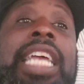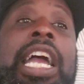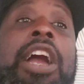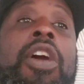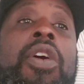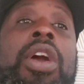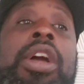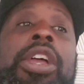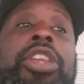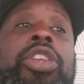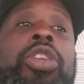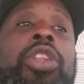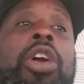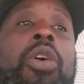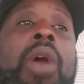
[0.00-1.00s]
How
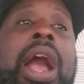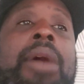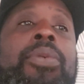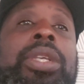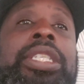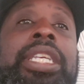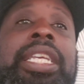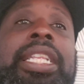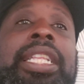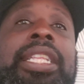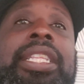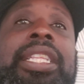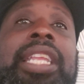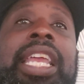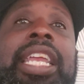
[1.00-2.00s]
I was in
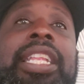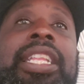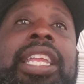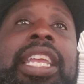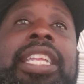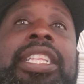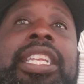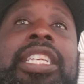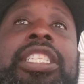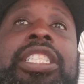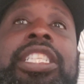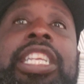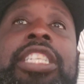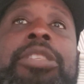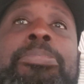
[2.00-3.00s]

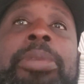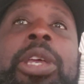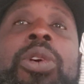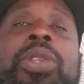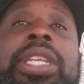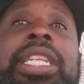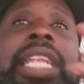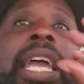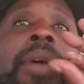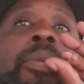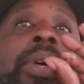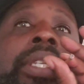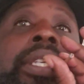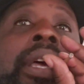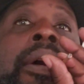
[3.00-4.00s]
this building that
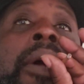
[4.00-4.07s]
was,